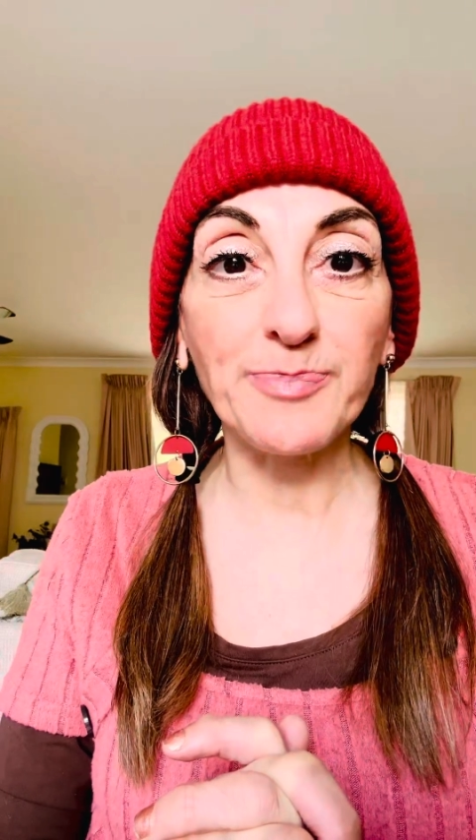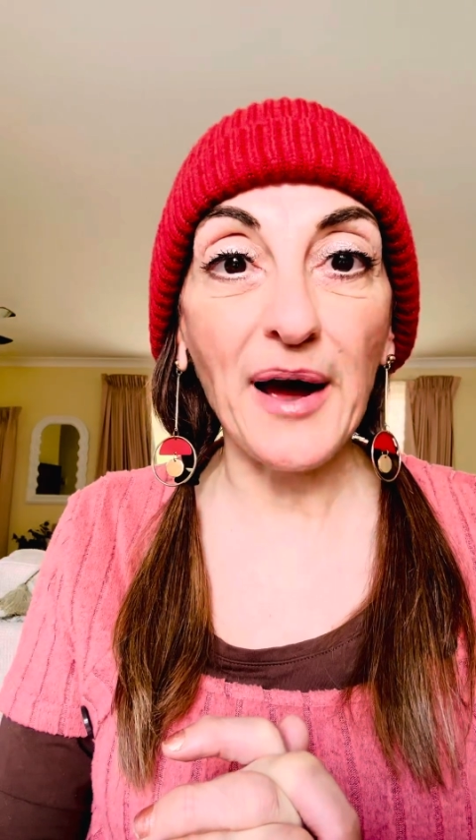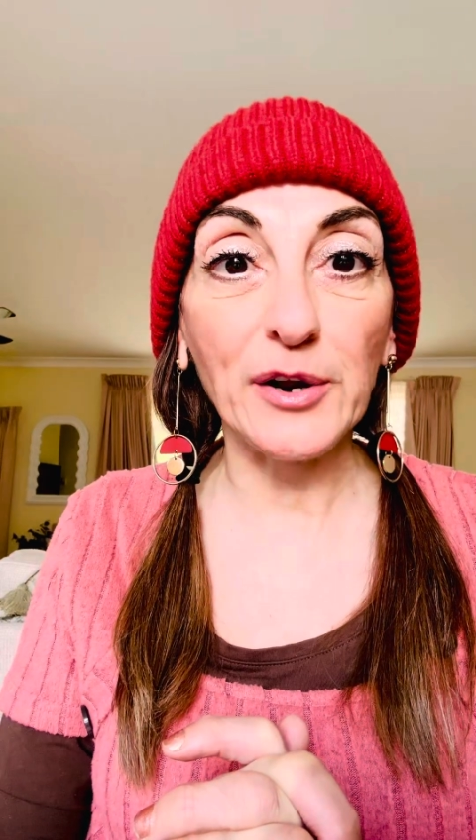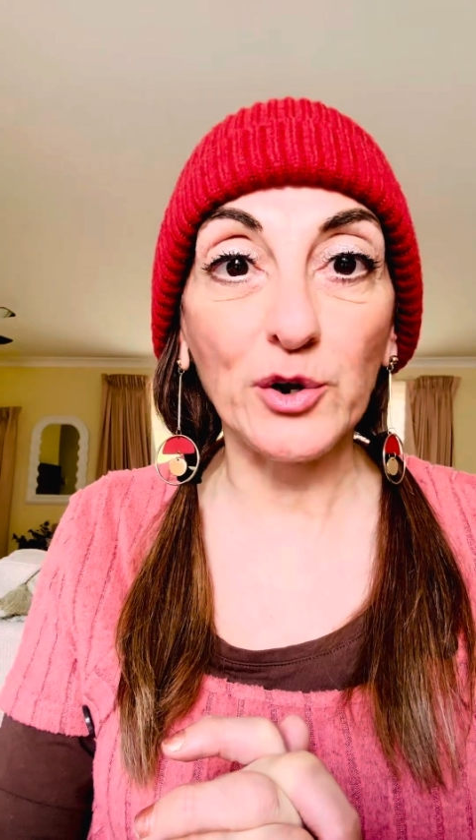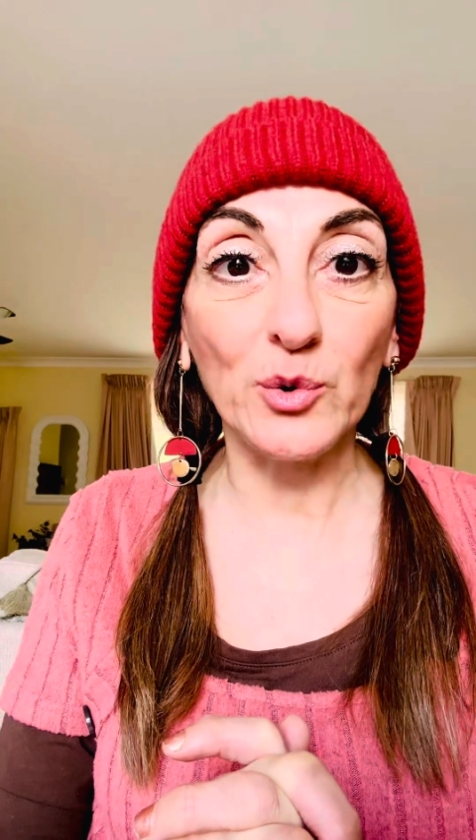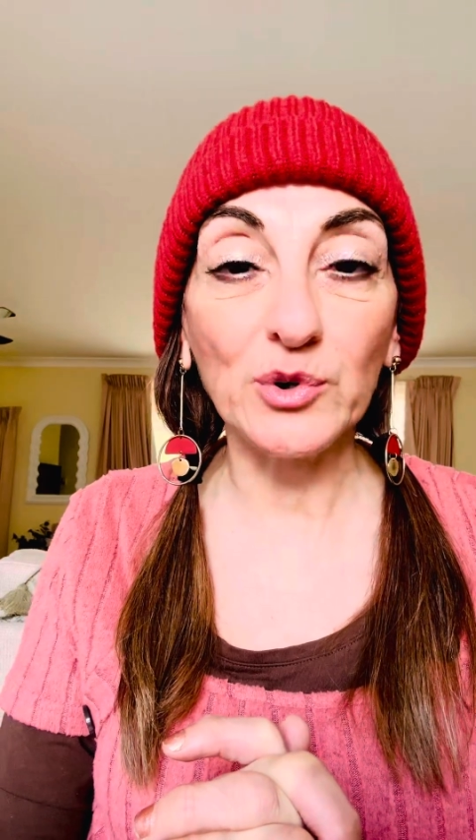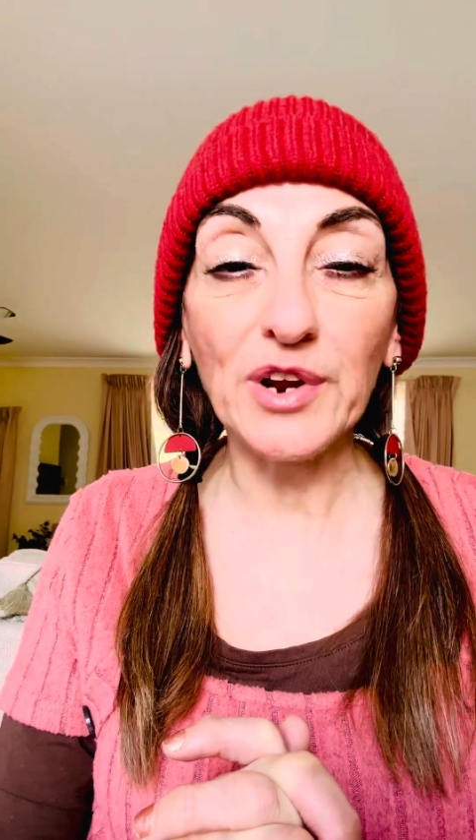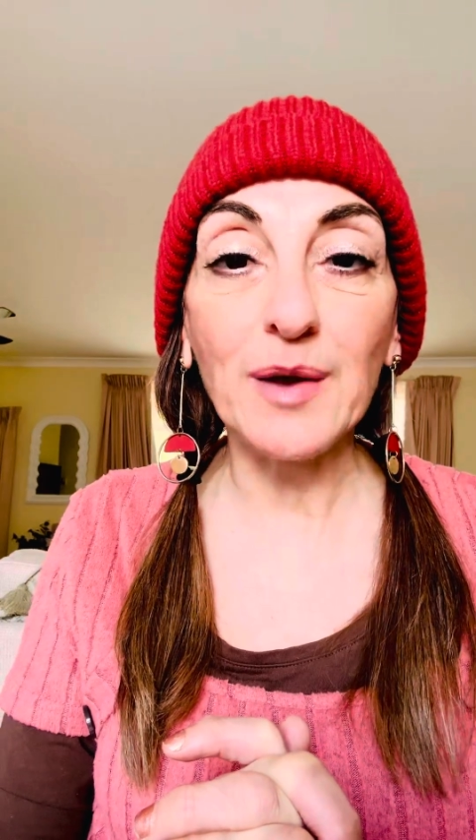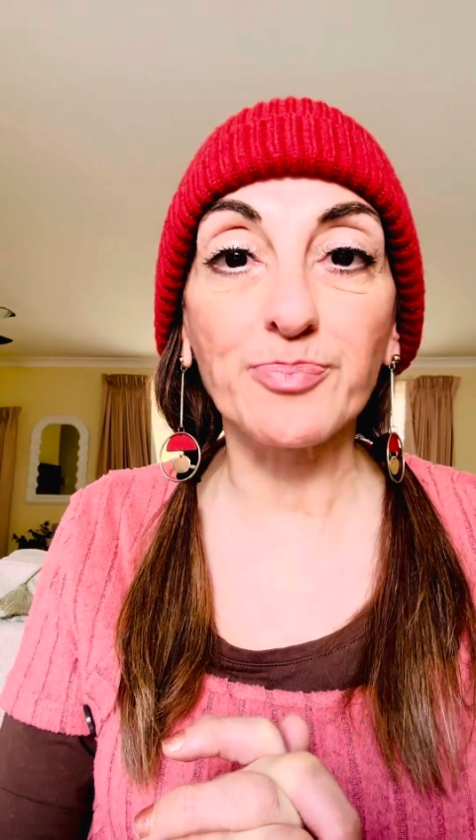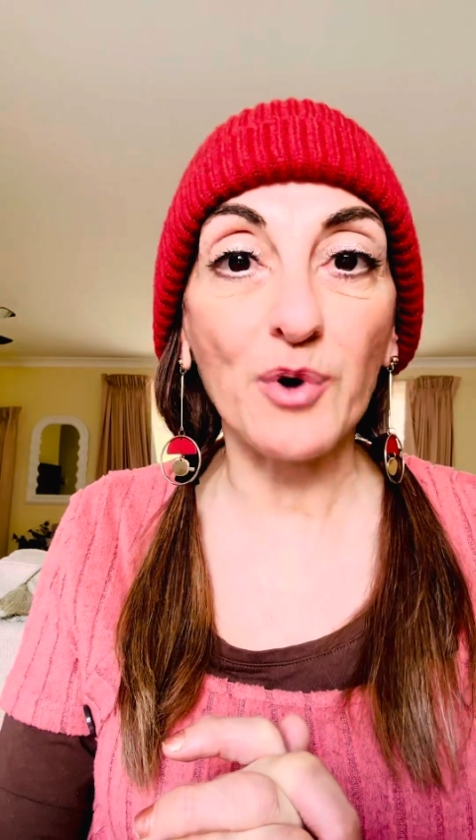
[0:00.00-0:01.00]
Beirut,
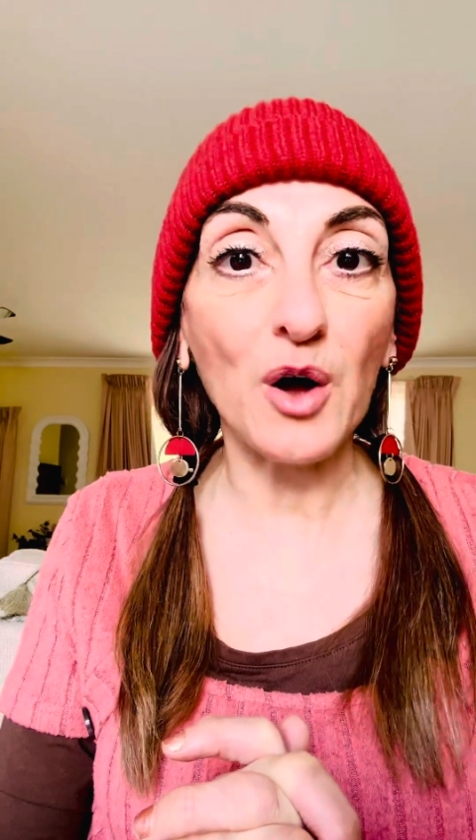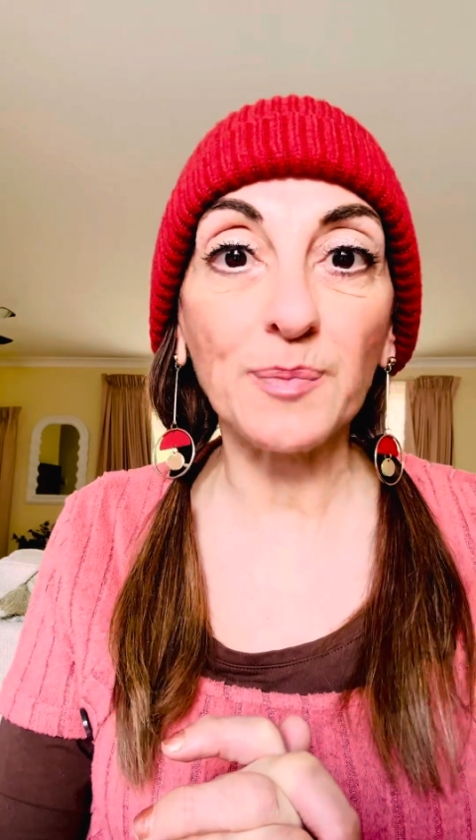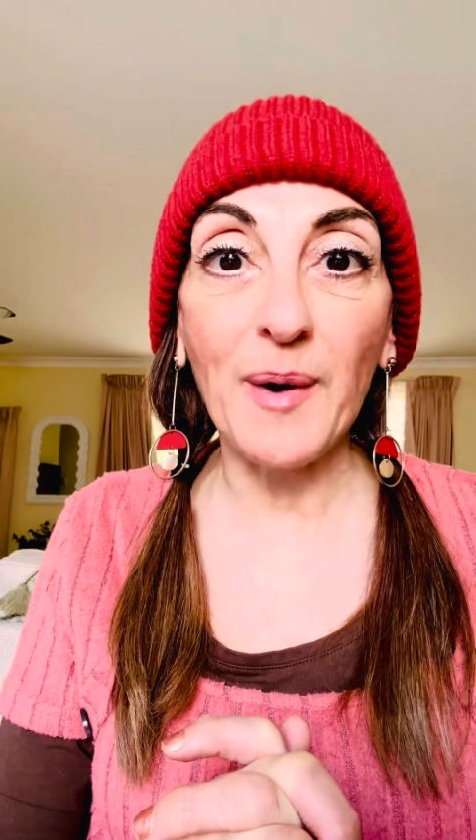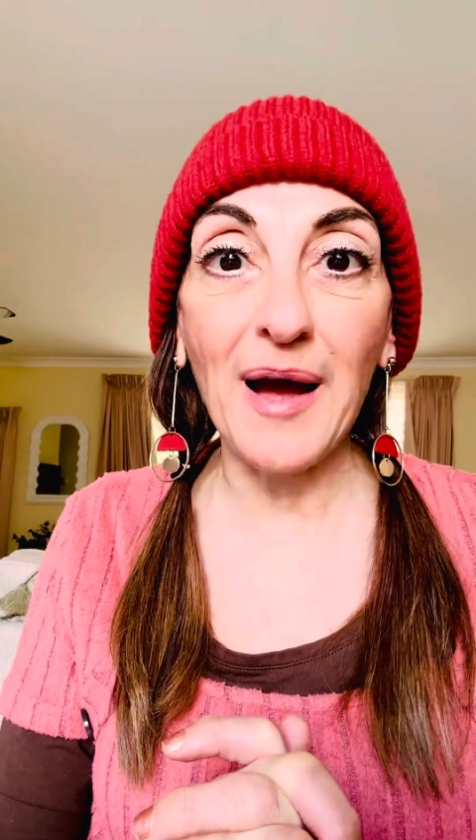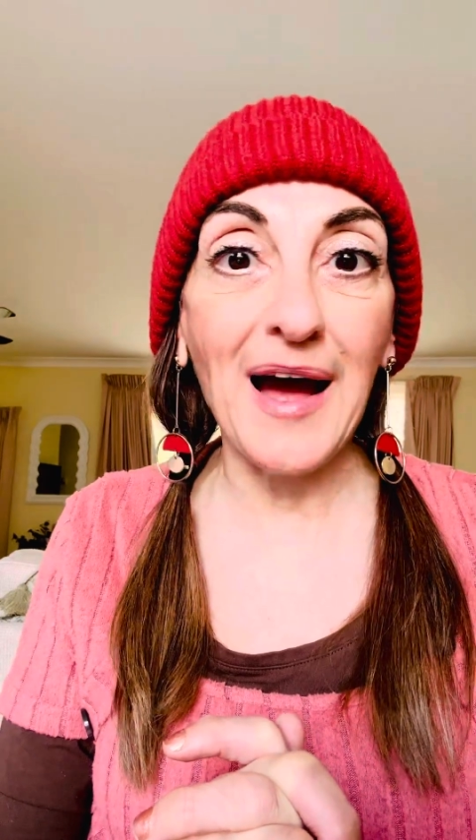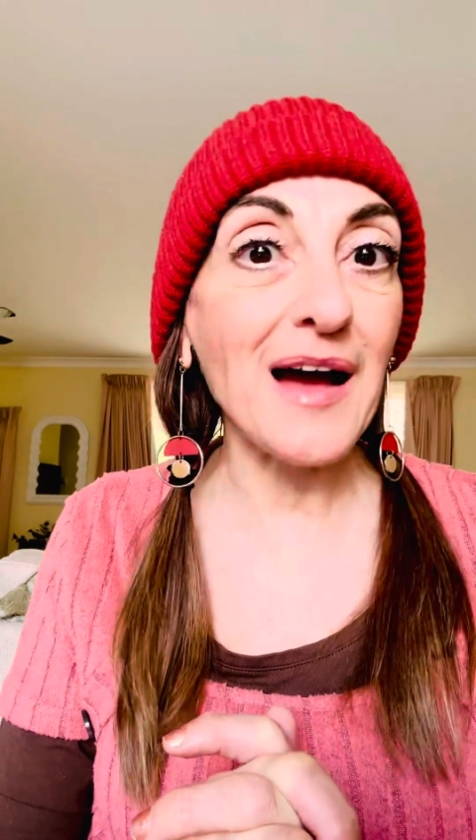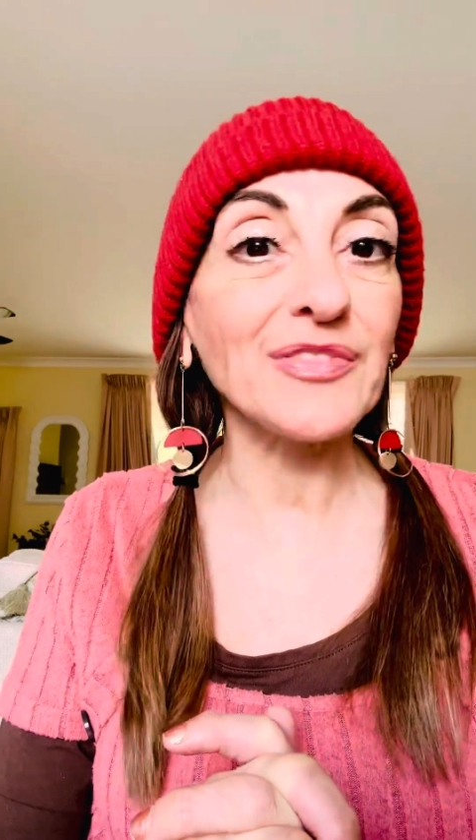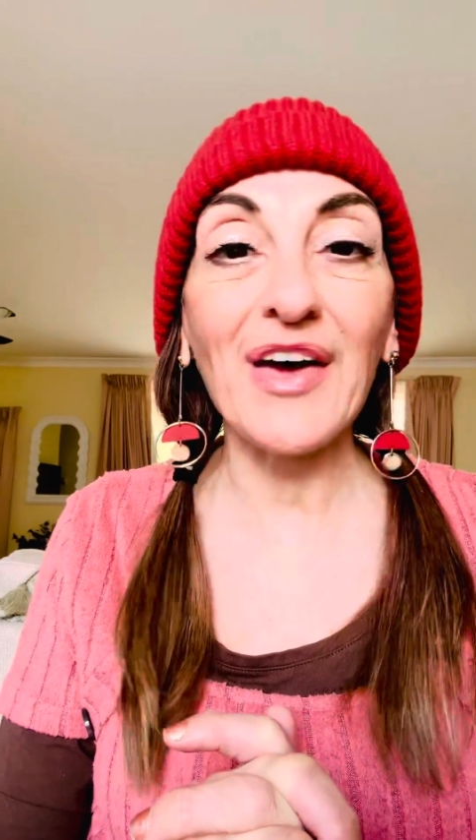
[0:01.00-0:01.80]
it broke my heart.